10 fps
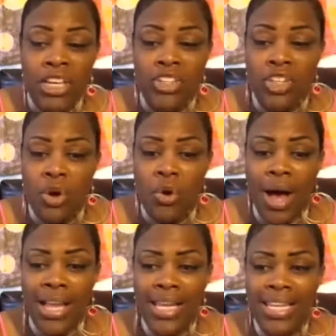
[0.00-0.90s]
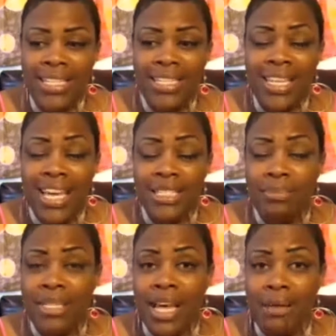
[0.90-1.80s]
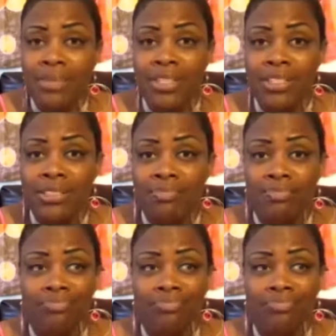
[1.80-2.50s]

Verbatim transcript: So I needed to take some time to just